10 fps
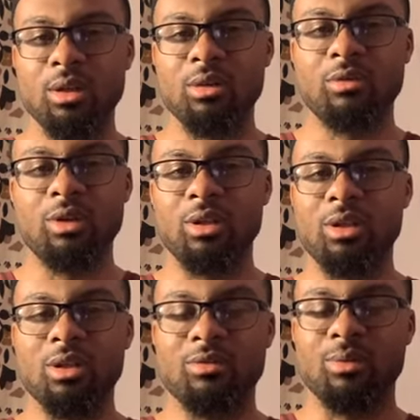Verily, He
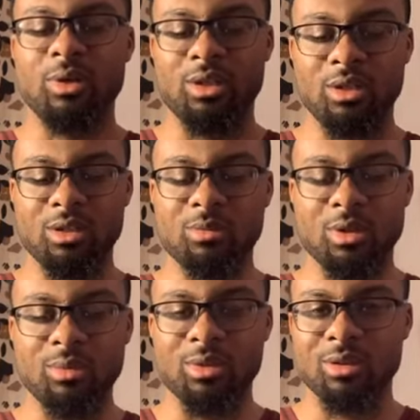never breaks His
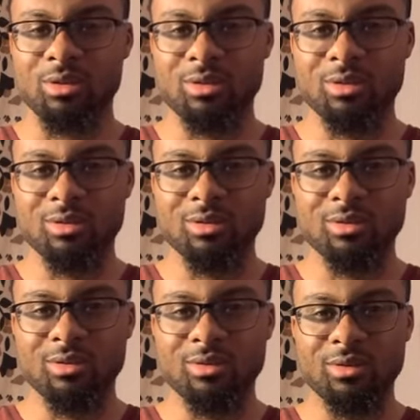promises.
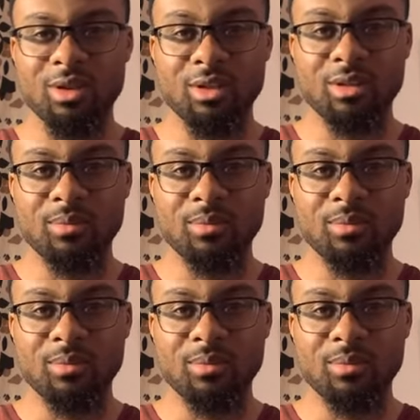Right?